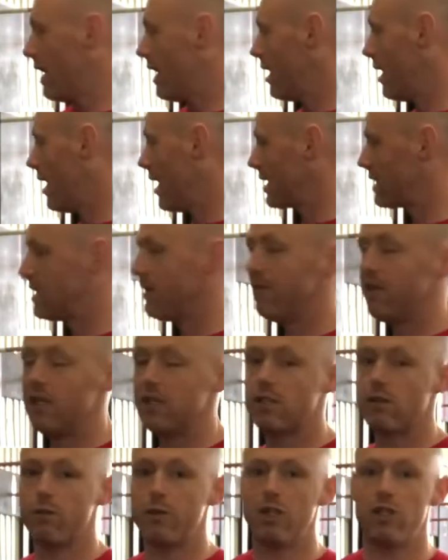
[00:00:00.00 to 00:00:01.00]
activities
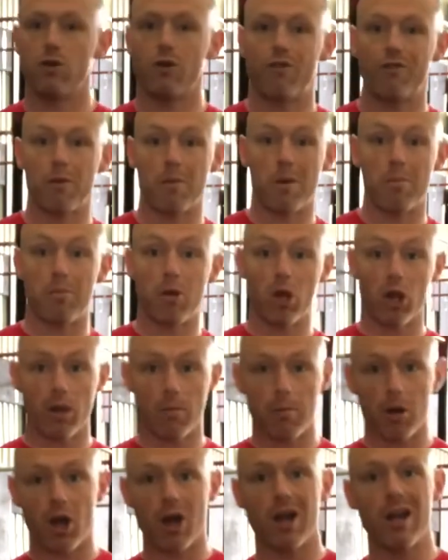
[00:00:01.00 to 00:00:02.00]
that we do from a pull-up
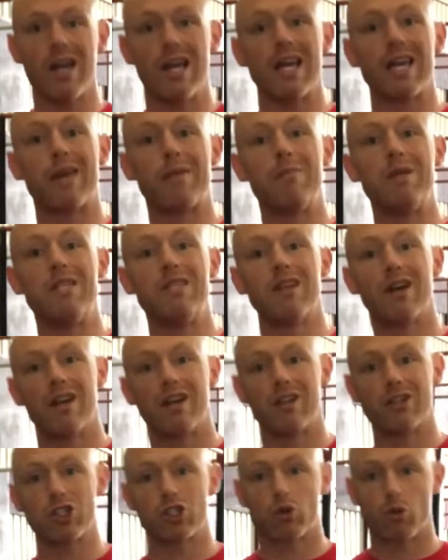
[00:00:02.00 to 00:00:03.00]
bar can be done in
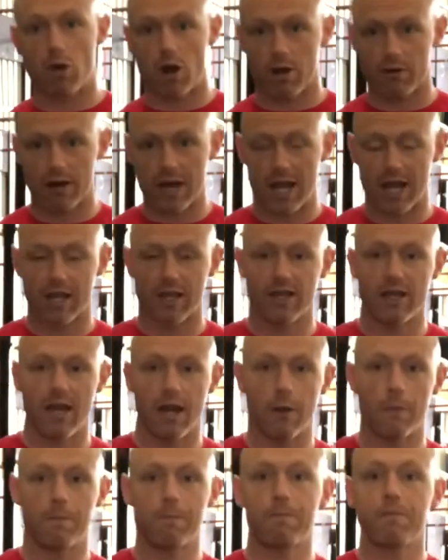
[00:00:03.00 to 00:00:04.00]
a squat rack.
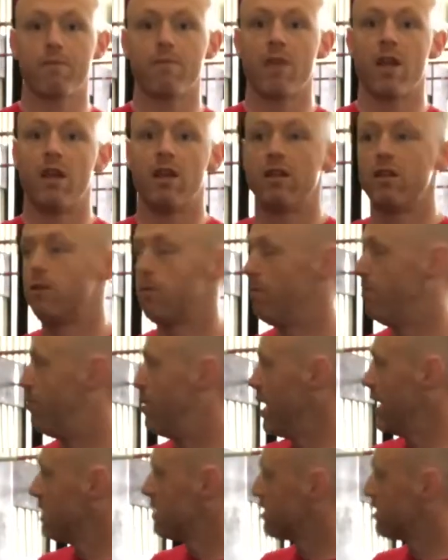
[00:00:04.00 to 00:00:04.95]
Now, based